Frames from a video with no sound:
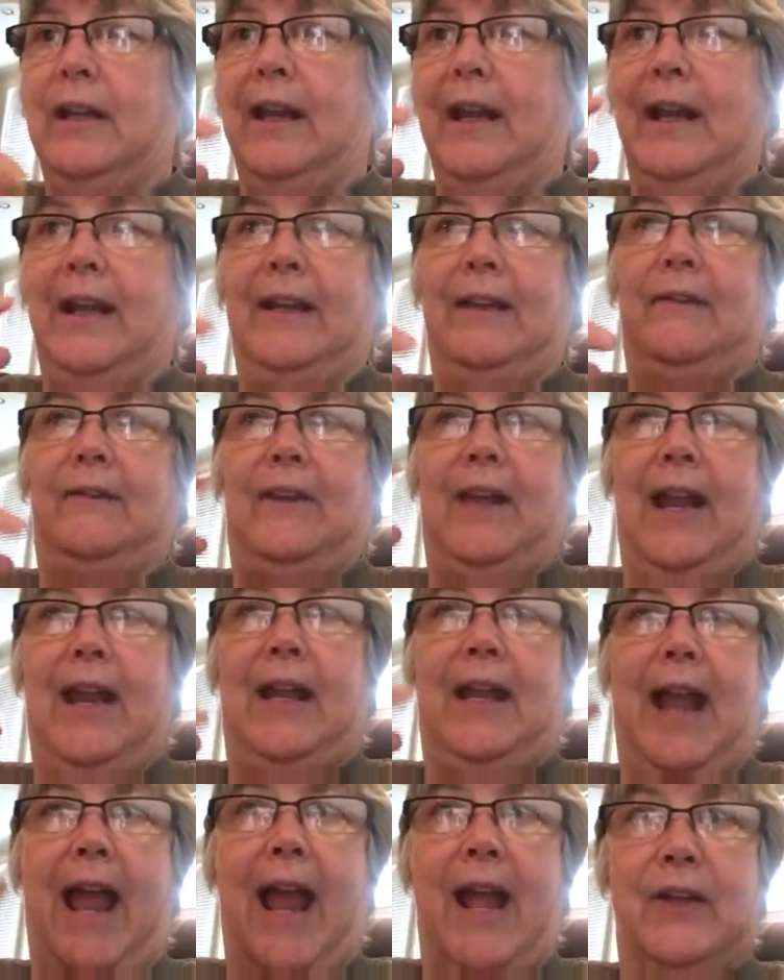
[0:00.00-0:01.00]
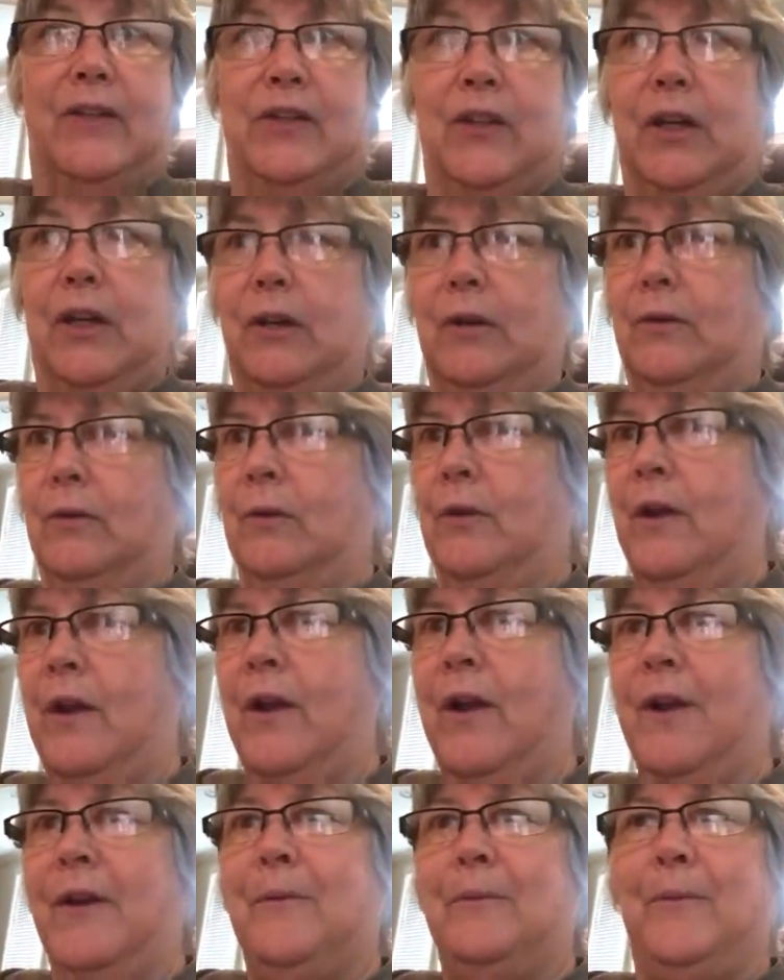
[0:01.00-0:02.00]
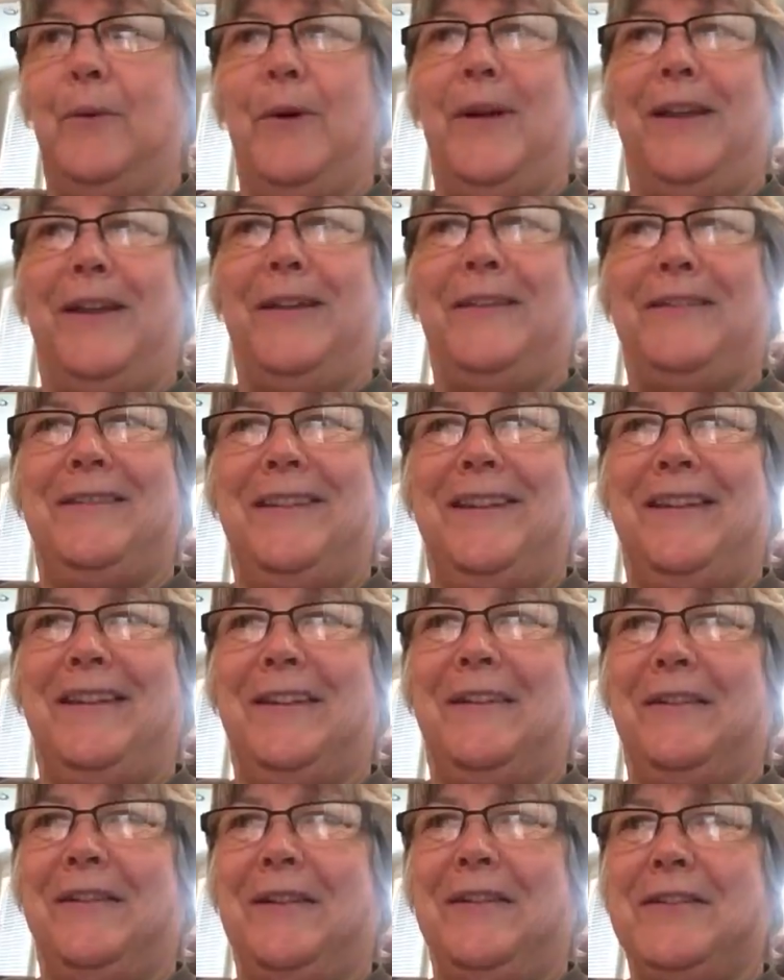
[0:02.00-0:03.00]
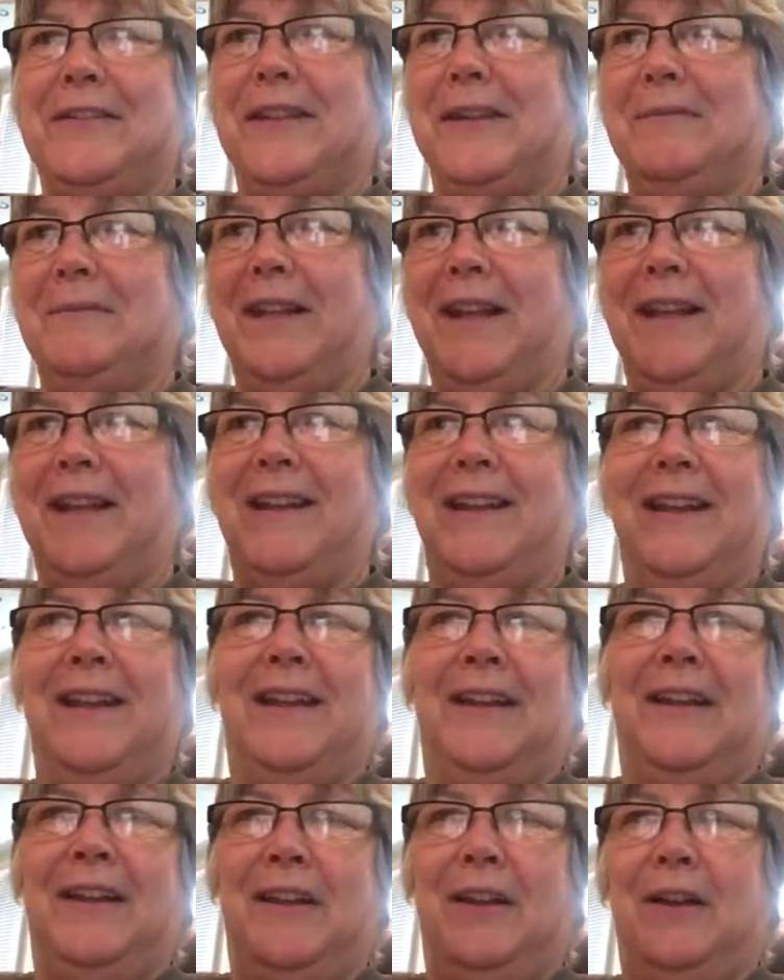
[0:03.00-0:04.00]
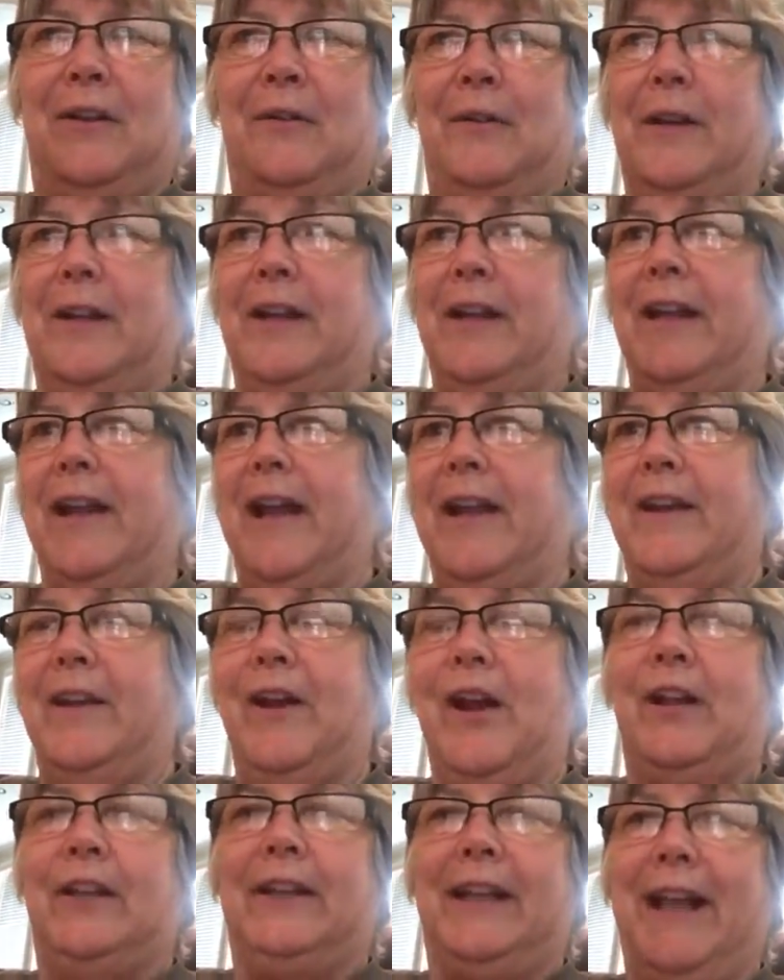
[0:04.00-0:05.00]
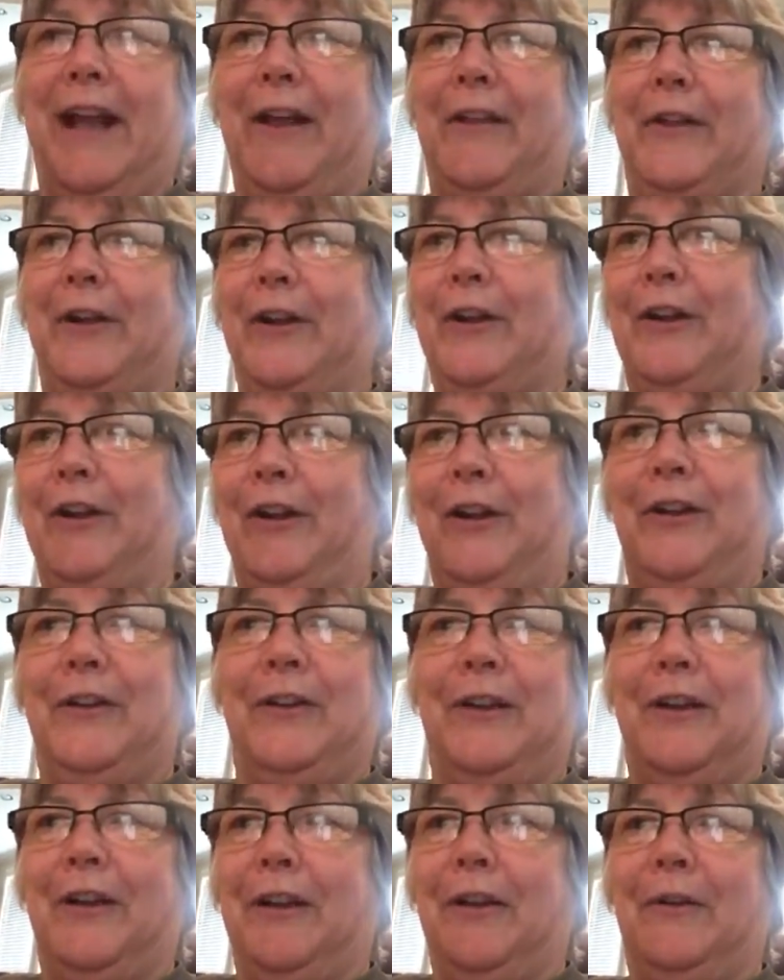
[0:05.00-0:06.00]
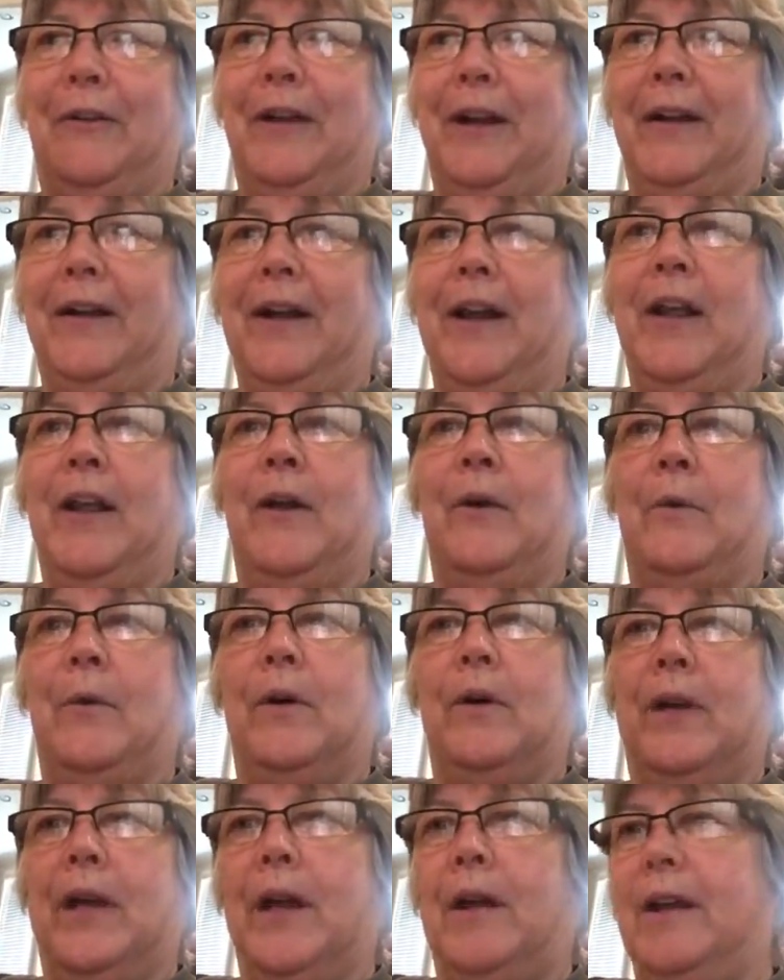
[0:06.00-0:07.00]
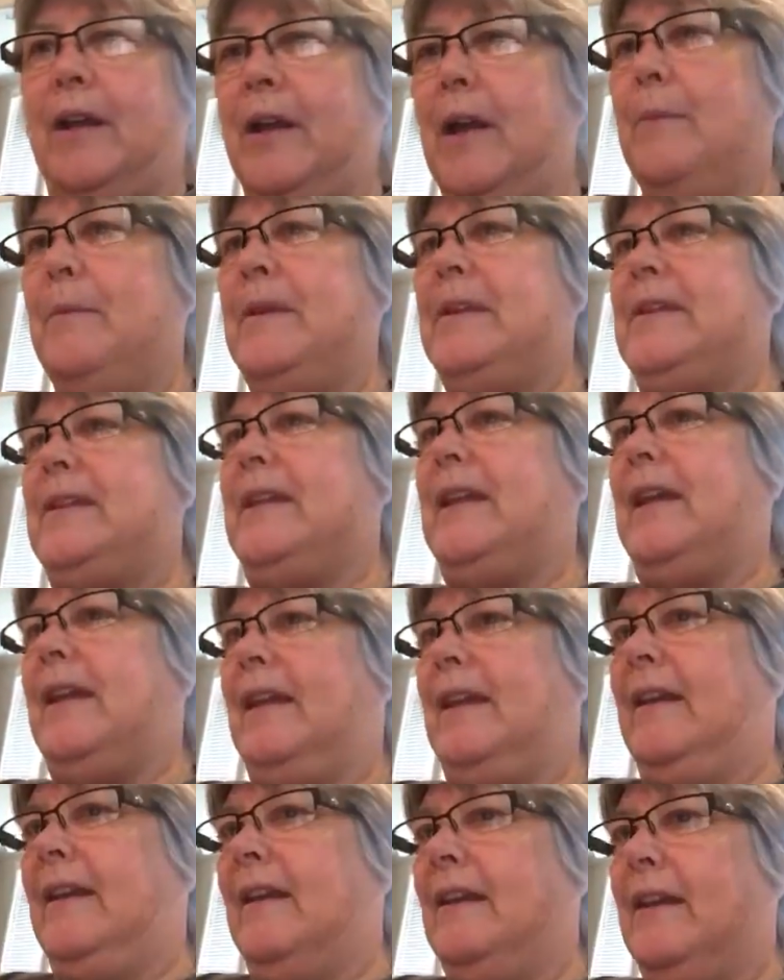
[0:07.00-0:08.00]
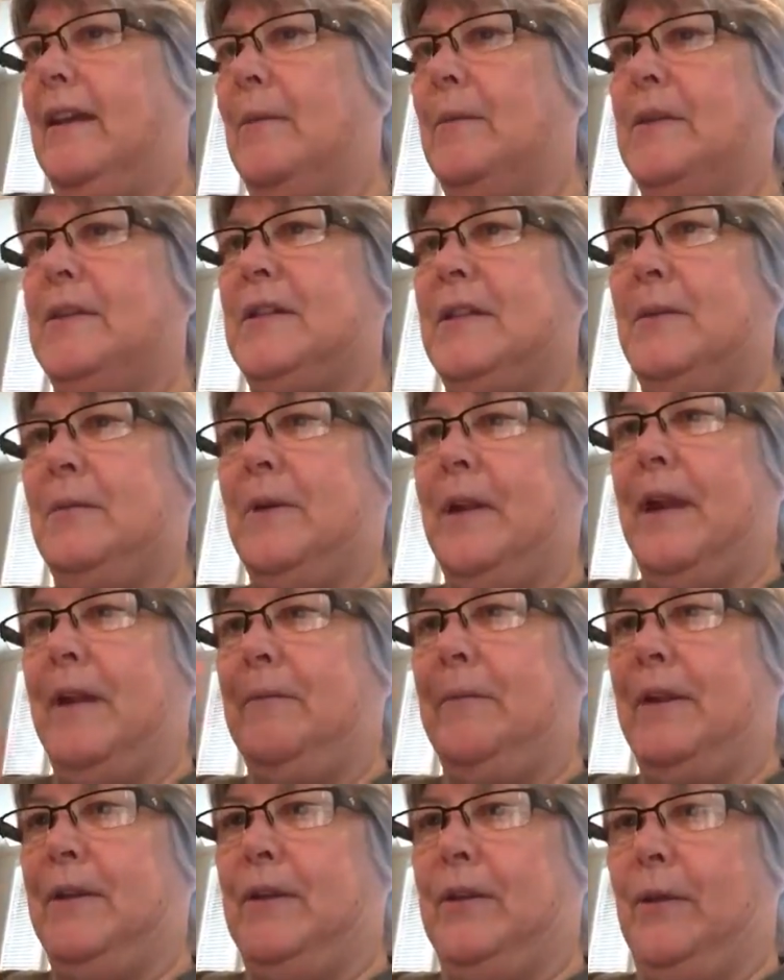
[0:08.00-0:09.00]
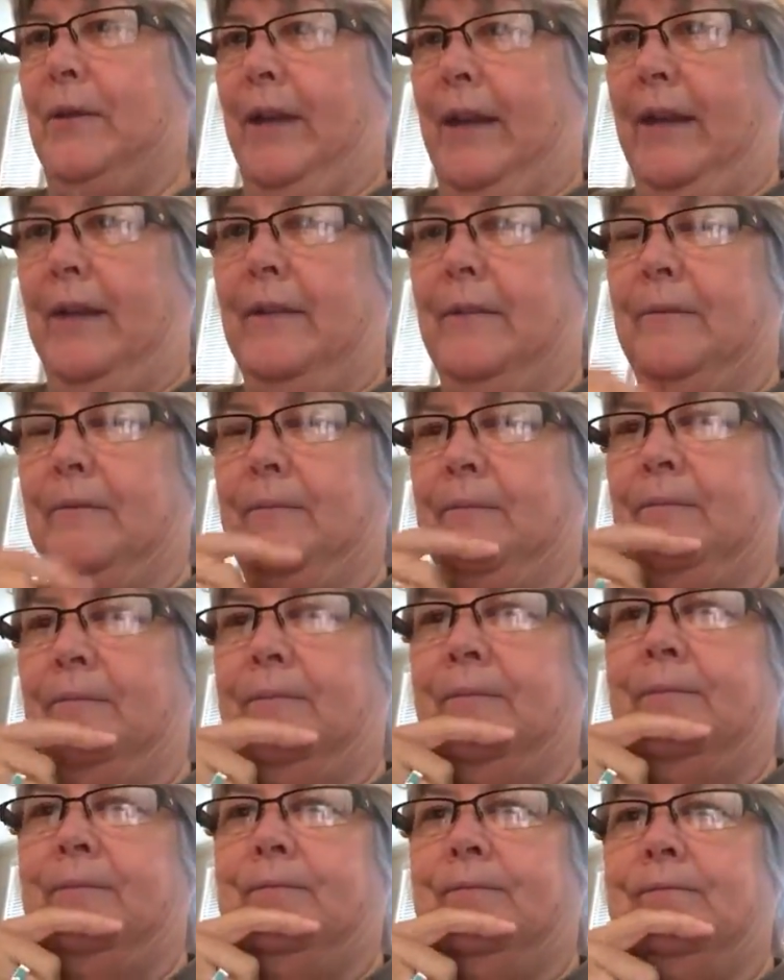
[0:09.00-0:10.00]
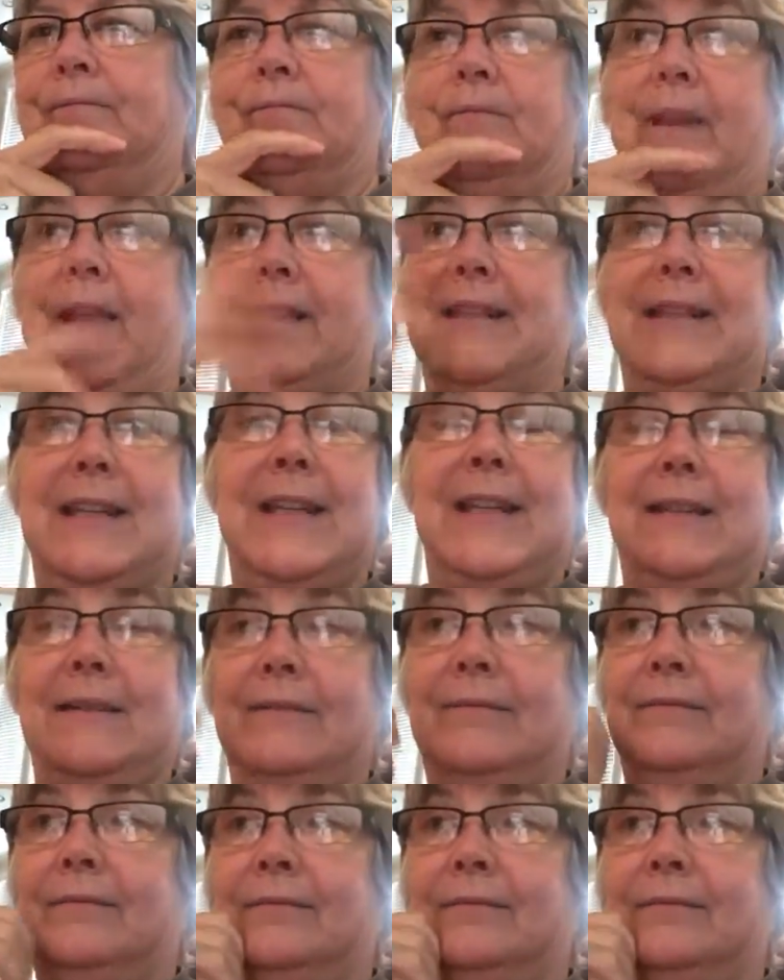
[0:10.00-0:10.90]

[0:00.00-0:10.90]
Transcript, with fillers: And if they ask you, boy, you, you know, you seem like you really got it all together or you, you know, what? Well, come and see. Come and see what I've been doing. That's it.